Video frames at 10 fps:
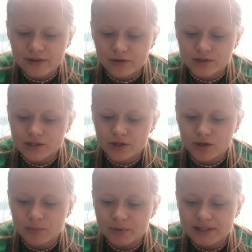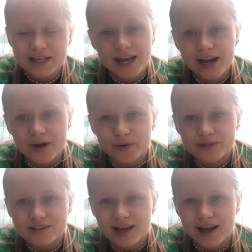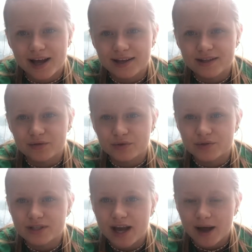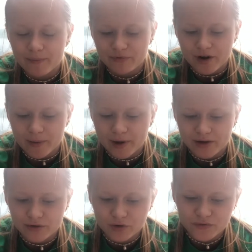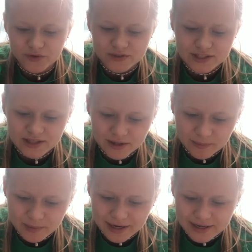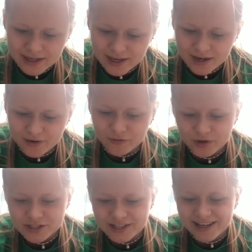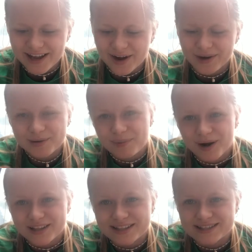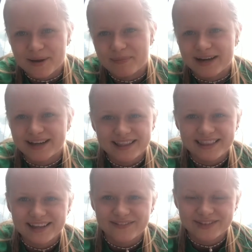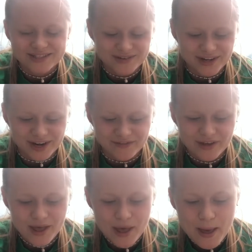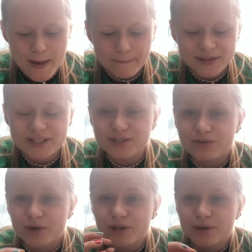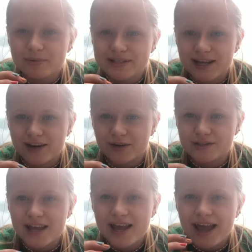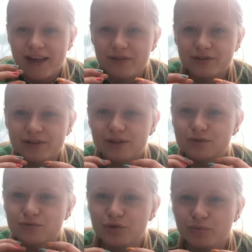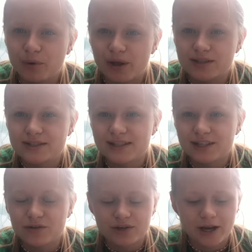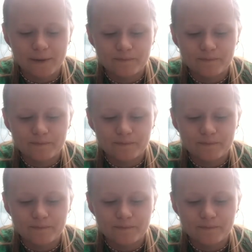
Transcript: those little potatoes that the roots come from, I don't know if you've seen them, but I can't. Unfortunately, I already potted this up and I didn't think of it soon enough. But they do grow little potatoes, and those are those root balls that they create.